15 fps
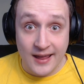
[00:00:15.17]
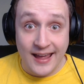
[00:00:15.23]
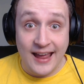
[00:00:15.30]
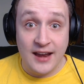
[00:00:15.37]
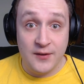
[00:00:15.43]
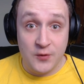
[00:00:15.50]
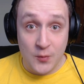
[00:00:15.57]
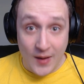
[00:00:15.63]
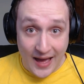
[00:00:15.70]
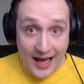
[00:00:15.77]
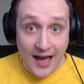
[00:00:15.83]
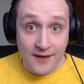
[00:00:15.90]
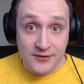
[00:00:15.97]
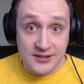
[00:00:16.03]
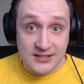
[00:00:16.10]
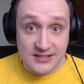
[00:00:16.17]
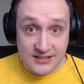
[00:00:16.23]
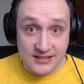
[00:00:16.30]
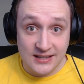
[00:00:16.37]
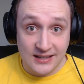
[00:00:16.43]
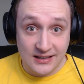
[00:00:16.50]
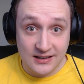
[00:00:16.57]
And if you haven't
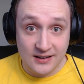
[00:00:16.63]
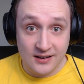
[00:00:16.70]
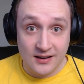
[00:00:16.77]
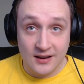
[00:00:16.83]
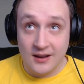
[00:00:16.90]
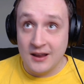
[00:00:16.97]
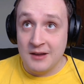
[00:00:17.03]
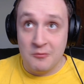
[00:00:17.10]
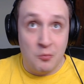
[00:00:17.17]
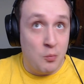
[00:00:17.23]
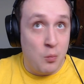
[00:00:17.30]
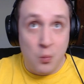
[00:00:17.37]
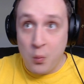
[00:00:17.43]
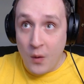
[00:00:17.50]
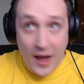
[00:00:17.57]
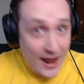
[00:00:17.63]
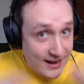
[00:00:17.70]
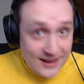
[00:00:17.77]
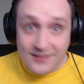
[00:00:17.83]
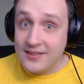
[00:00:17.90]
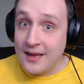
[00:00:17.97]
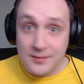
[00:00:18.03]
seen
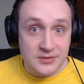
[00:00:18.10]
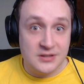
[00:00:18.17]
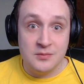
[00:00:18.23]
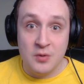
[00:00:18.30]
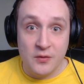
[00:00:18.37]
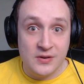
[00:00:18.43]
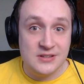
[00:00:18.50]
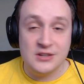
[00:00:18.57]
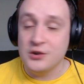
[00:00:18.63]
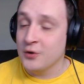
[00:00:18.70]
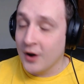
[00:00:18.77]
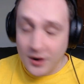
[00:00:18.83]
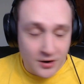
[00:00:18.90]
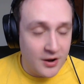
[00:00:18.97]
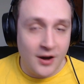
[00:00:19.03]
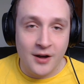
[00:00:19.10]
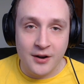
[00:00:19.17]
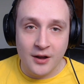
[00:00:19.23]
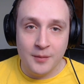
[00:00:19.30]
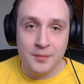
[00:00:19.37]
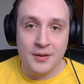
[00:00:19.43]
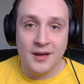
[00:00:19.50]
any of the MC movies and you aren't caught
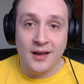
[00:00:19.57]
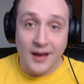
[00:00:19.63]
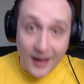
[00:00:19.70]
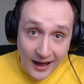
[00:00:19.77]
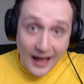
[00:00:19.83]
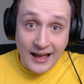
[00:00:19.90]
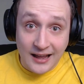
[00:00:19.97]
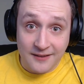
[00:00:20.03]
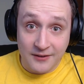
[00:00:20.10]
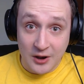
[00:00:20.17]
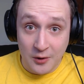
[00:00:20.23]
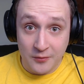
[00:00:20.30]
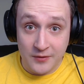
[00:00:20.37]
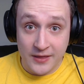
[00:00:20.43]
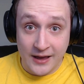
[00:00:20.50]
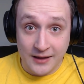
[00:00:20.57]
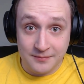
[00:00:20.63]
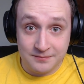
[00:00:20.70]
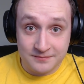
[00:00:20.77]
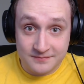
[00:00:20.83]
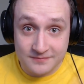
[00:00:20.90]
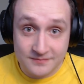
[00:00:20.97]
up, I got a video for that.
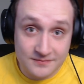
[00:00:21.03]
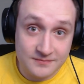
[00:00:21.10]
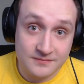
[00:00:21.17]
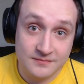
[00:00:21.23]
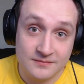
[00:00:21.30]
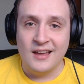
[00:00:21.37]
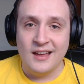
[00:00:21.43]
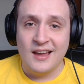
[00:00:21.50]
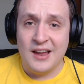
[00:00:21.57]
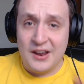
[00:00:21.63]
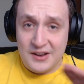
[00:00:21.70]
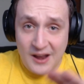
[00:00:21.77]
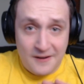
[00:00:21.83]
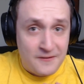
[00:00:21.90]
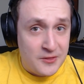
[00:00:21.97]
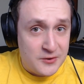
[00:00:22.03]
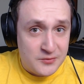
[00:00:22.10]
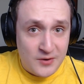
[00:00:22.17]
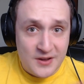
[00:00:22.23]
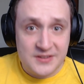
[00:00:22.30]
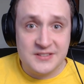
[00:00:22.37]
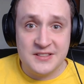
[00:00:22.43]
Now, for the
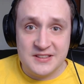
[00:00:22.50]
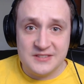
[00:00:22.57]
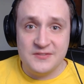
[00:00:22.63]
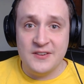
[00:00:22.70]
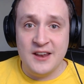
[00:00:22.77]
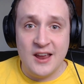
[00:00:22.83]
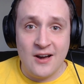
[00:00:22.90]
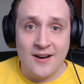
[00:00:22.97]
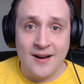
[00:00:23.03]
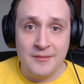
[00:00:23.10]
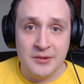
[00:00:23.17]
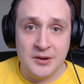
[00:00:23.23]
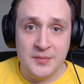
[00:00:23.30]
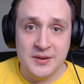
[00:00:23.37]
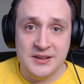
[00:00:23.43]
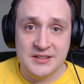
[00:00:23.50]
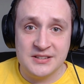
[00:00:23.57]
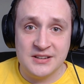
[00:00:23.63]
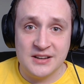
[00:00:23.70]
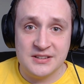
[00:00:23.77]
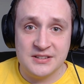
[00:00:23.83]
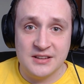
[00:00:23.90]
rest of this video, I'm going to be
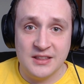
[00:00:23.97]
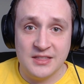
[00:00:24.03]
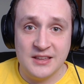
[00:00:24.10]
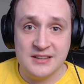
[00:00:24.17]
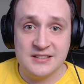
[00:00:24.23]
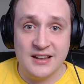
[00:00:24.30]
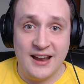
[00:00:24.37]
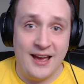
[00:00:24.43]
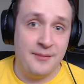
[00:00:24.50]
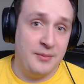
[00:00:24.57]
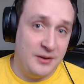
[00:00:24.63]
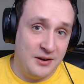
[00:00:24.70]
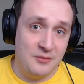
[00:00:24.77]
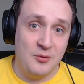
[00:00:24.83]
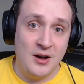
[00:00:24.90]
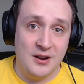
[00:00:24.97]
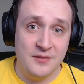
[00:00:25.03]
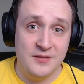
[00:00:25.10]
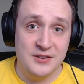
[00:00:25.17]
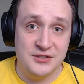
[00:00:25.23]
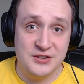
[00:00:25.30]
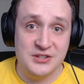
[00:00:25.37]
discussing things that happen in
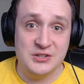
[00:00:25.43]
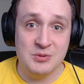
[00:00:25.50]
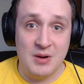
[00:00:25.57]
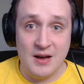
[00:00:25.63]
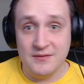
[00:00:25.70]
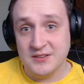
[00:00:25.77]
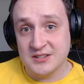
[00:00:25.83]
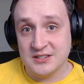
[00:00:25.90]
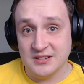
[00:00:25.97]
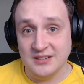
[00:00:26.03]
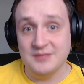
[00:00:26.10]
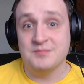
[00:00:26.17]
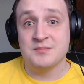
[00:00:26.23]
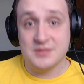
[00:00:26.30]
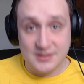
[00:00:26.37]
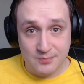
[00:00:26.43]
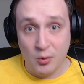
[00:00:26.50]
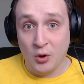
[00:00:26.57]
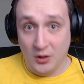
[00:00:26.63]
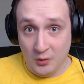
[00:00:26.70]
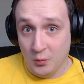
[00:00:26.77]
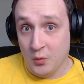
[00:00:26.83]
WandaVision, so obviously,
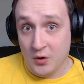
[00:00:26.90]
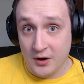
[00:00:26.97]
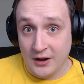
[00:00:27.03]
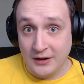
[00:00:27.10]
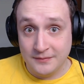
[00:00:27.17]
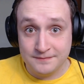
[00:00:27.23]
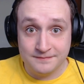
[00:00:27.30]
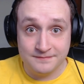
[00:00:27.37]
spoiler warning.